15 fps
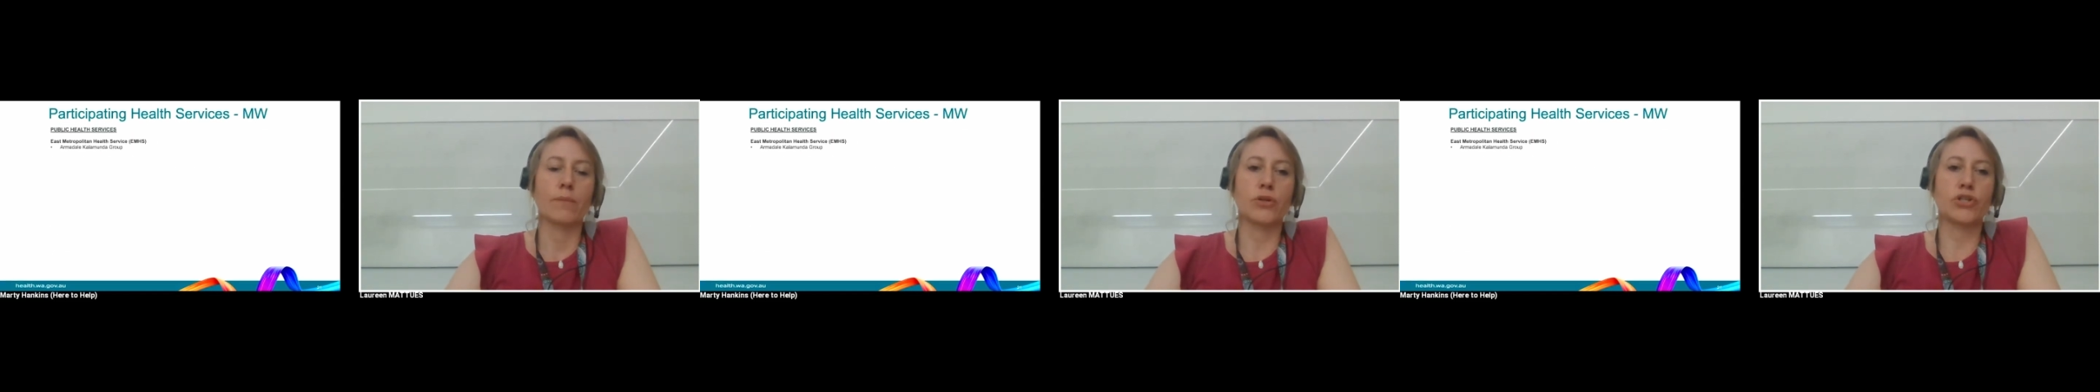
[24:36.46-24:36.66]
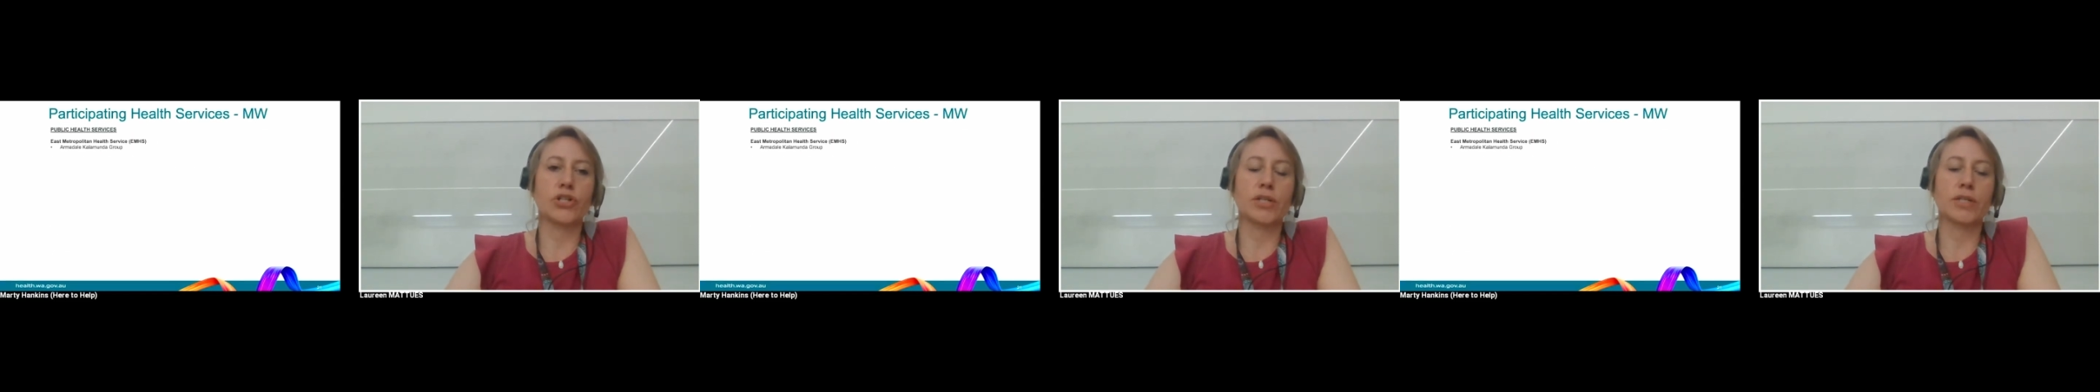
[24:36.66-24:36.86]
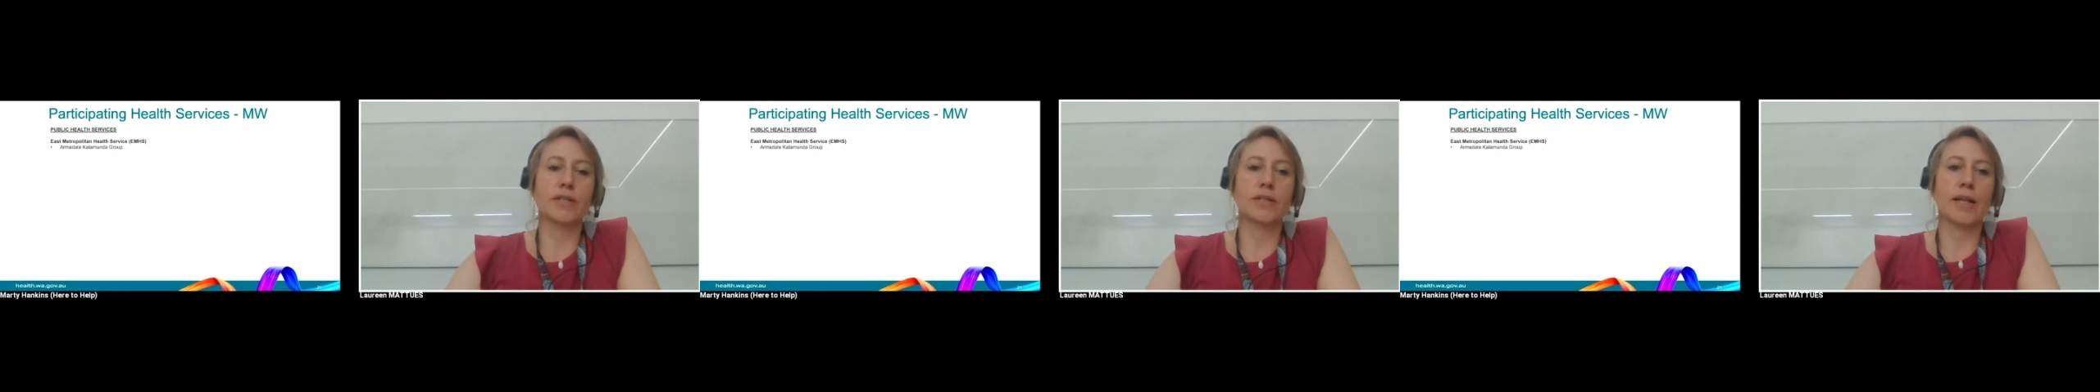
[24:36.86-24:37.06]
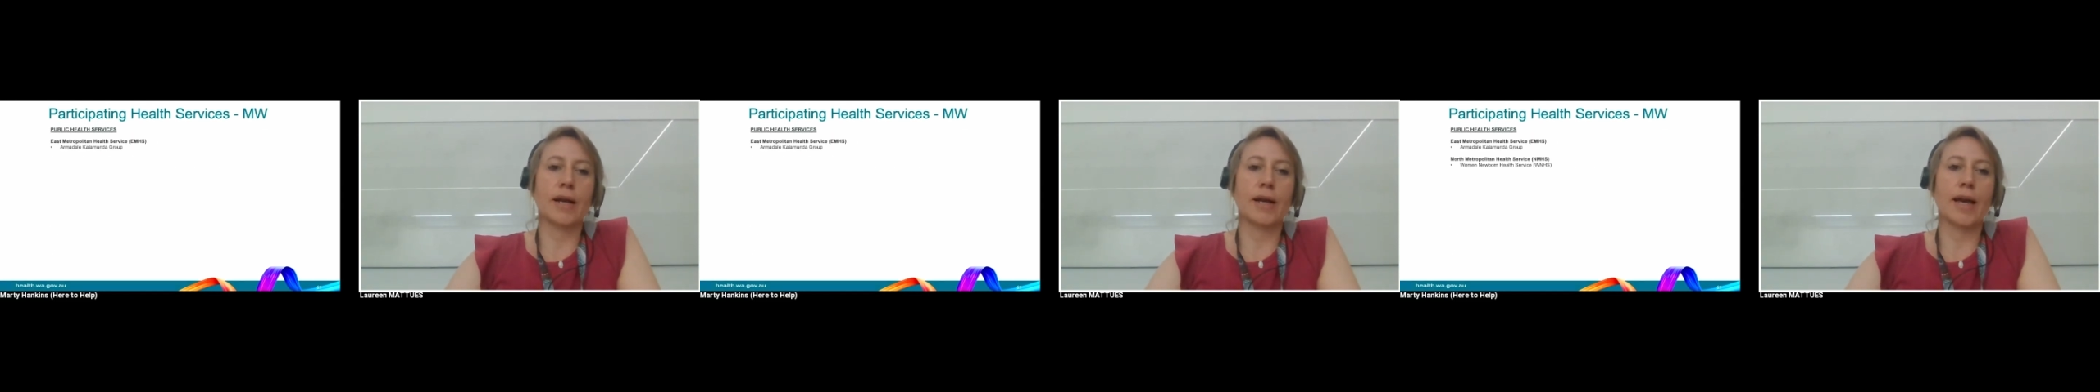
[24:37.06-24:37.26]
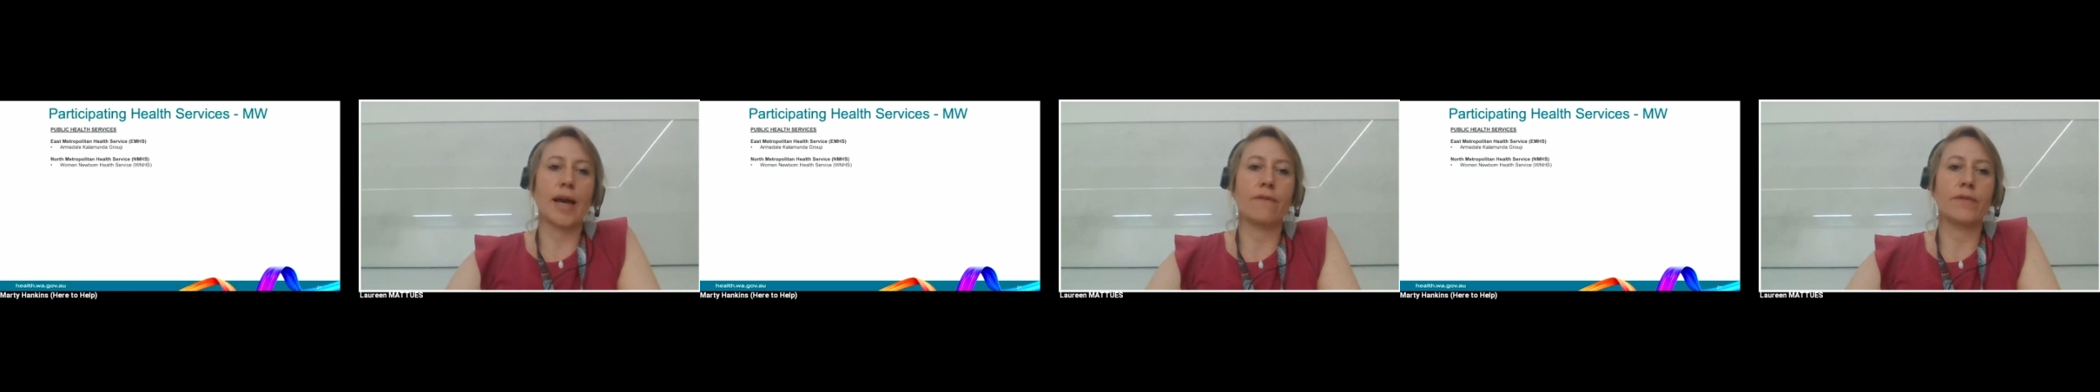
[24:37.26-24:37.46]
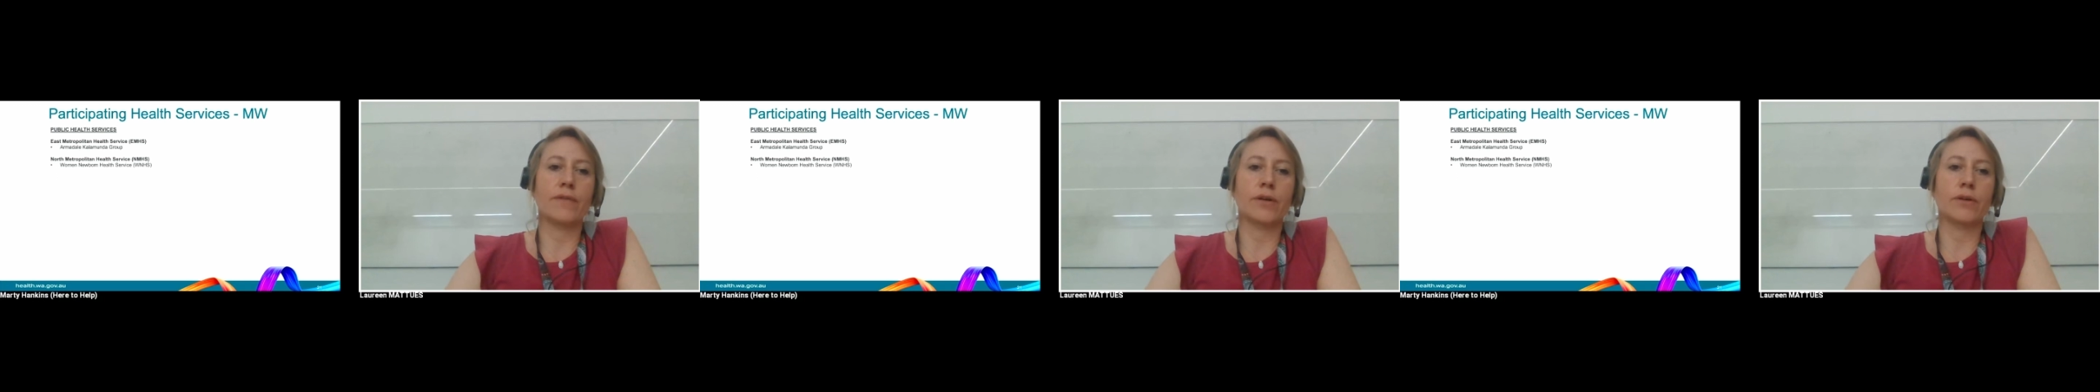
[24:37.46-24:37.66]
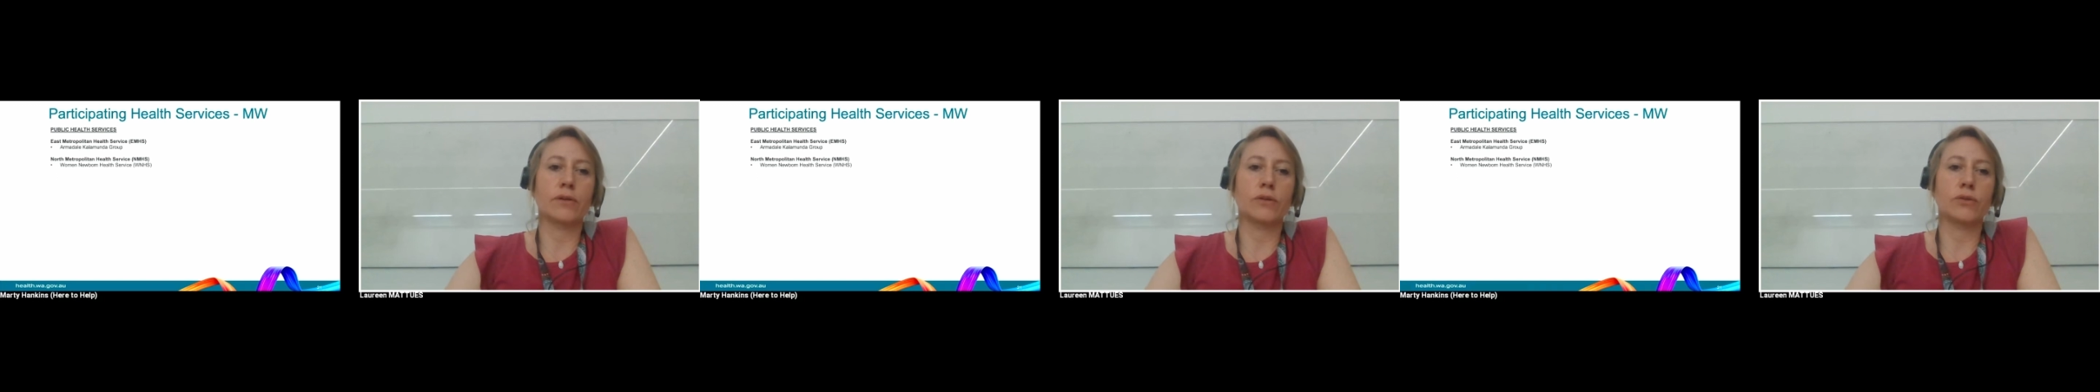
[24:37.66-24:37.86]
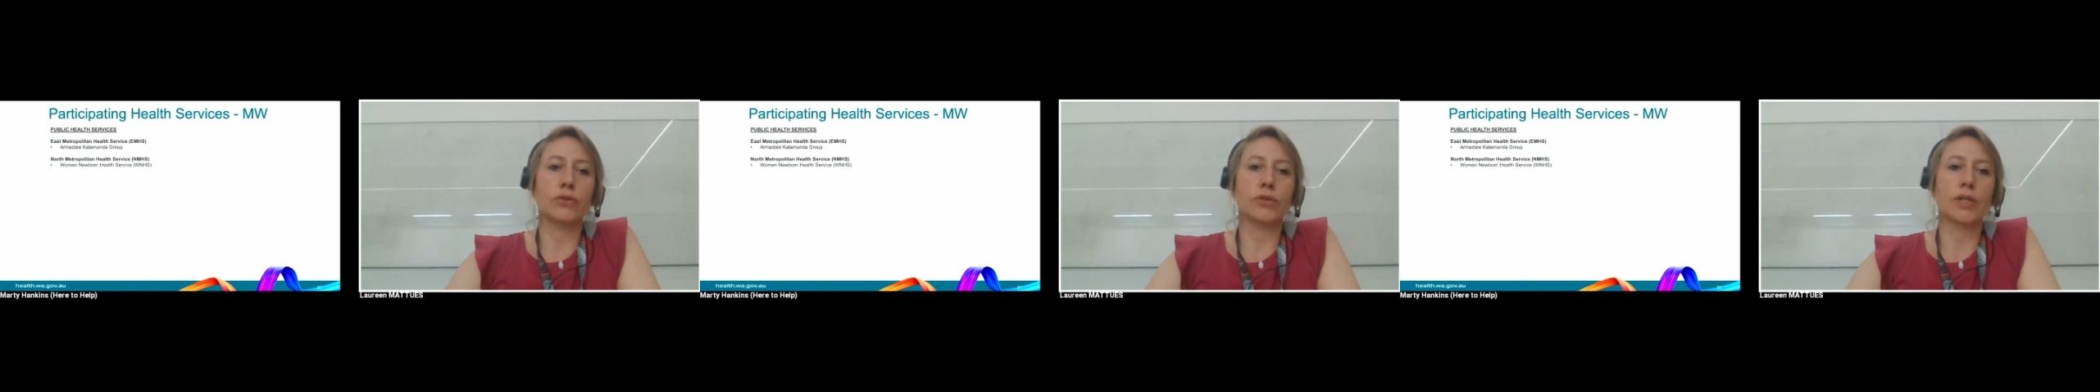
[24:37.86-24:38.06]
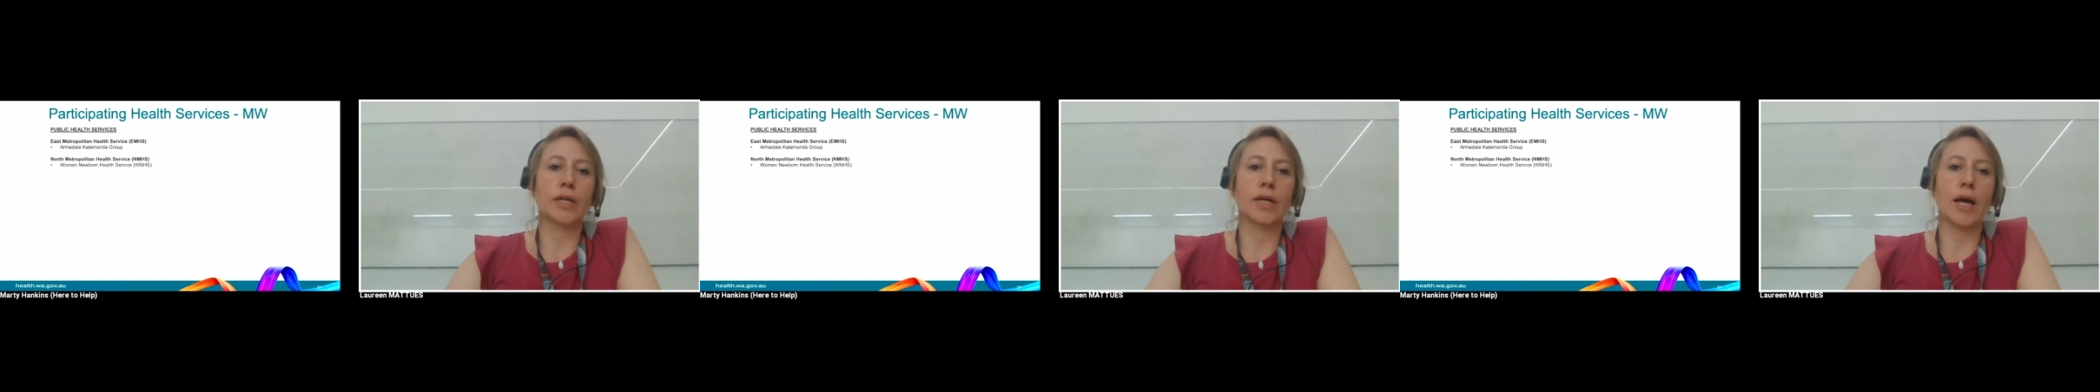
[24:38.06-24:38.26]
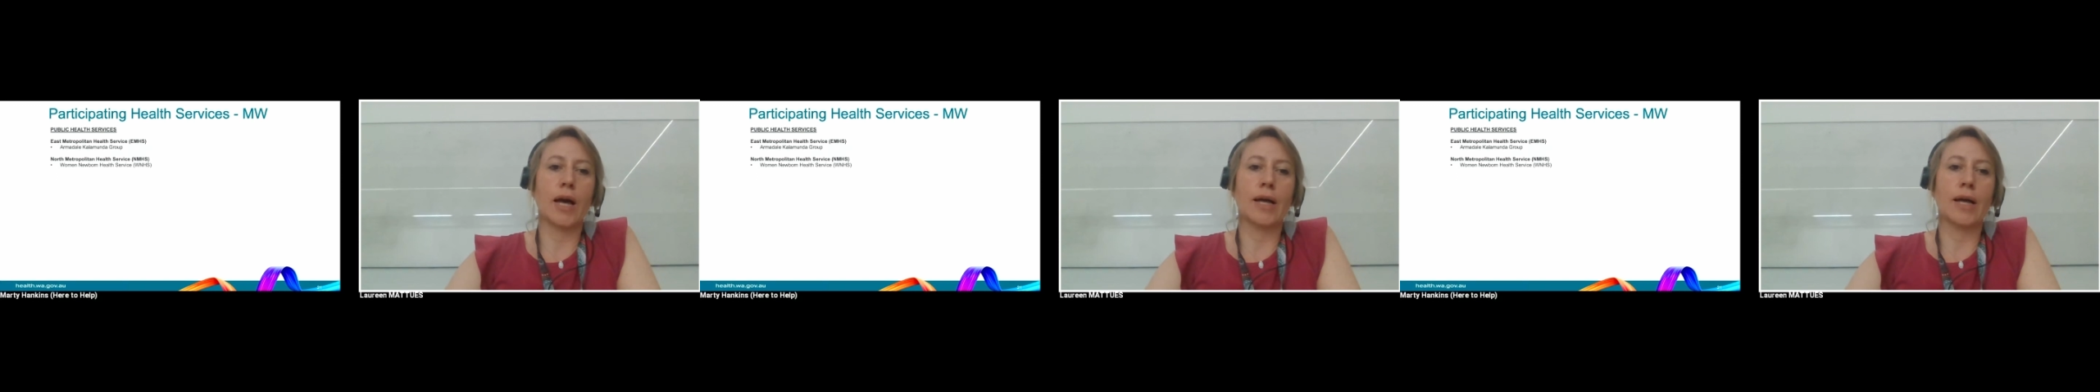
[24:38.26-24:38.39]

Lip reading: but just like having a look